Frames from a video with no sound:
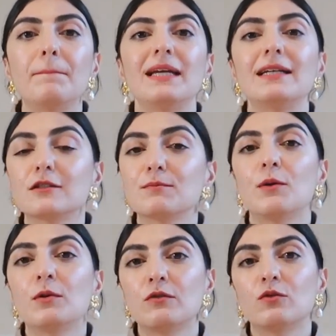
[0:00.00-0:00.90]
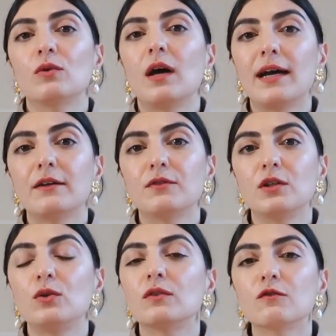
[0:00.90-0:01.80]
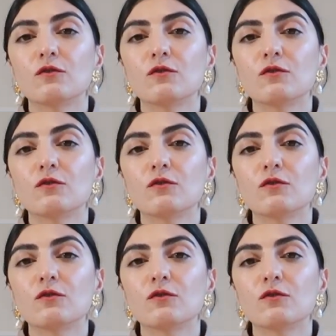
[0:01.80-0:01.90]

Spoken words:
biggest moment of your life that you can